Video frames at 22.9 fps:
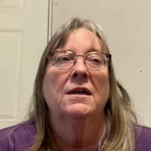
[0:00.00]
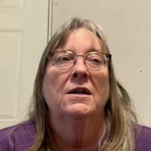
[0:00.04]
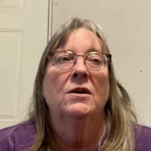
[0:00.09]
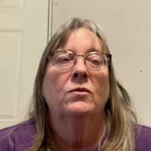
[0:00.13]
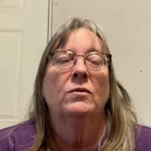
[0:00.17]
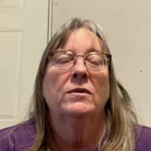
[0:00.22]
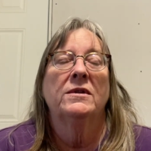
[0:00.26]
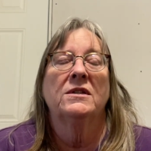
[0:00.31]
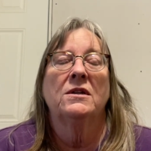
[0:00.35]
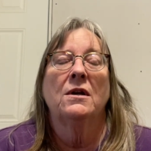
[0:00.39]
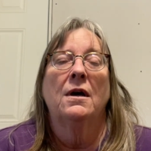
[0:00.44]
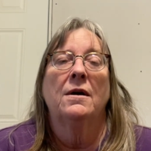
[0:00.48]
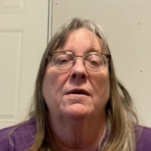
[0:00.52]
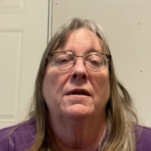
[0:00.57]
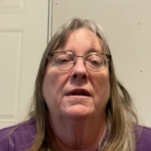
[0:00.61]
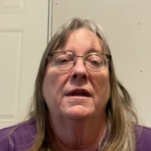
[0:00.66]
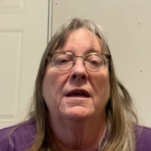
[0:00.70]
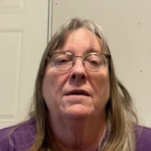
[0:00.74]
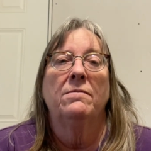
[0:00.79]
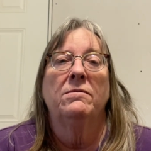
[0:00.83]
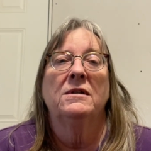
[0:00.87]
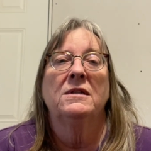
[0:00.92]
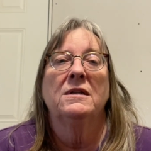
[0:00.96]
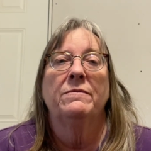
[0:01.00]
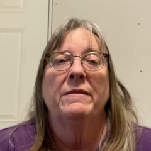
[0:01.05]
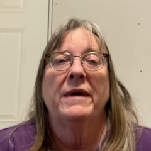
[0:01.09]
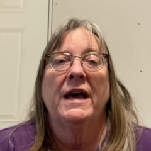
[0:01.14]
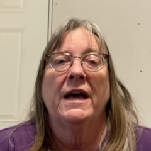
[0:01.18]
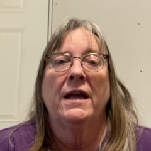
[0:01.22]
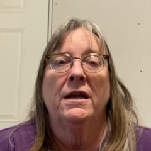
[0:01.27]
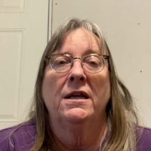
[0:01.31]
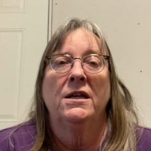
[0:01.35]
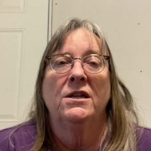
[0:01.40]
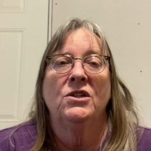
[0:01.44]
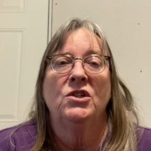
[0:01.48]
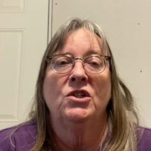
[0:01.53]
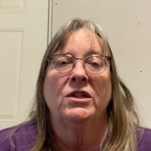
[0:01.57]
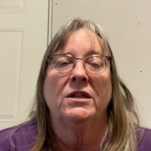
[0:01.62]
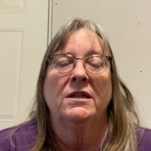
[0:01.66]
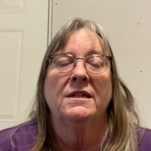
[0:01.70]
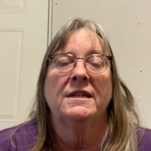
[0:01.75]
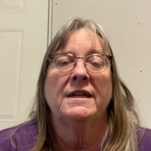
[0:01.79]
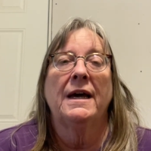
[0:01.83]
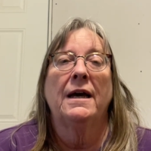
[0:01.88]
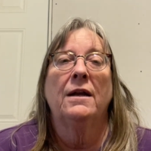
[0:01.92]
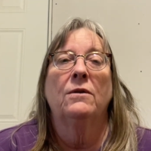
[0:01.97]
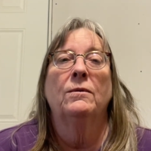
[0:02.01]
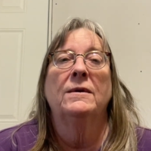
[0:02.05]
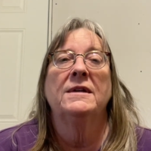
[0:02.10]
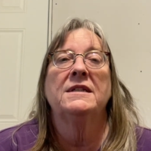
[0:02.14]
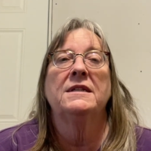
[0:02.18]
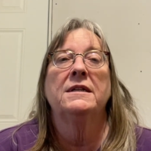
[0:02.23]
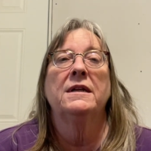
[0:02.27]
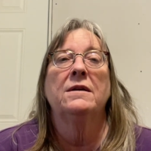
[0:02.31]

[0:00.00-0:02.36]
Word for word: was not able to manage and dad wasn't